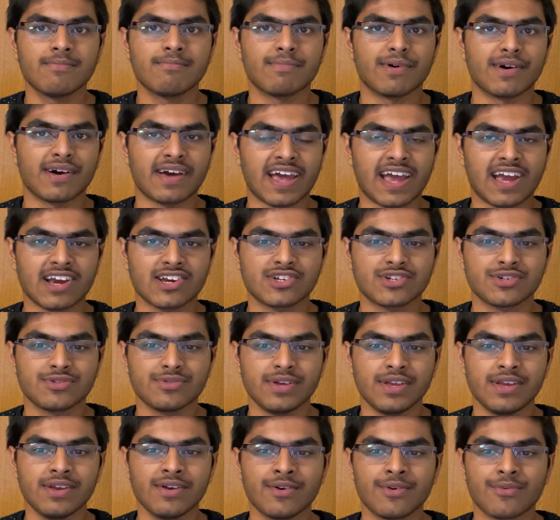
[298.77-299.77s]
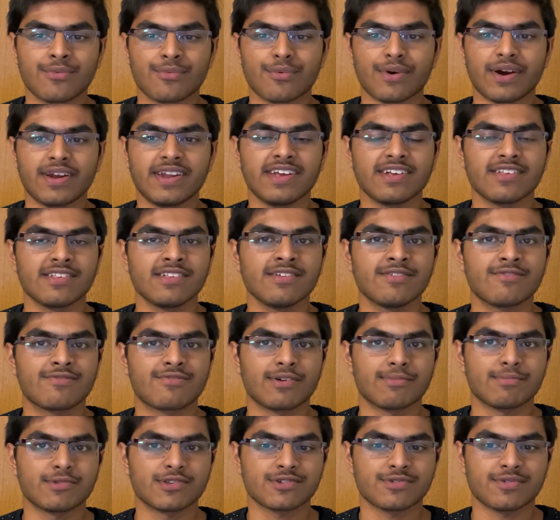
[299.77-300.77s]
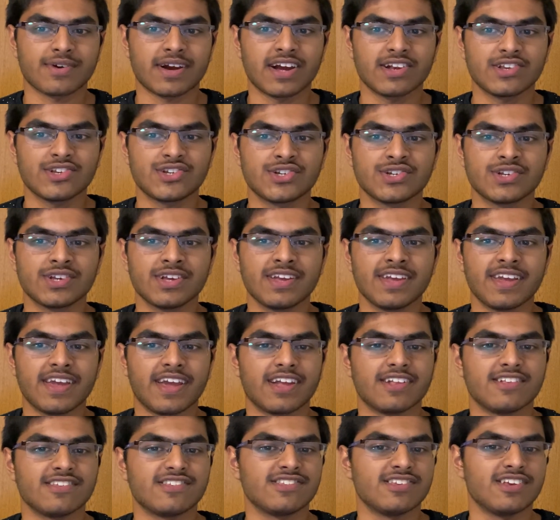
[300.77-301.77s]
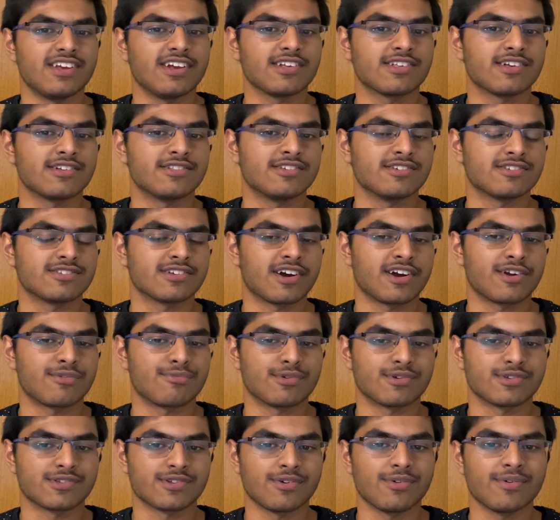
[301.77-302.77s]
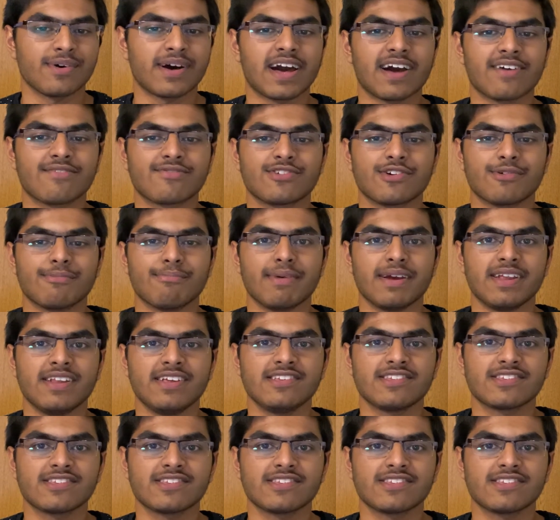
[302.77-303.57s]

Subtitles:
but actually writing from scratch and seeing the desired result after many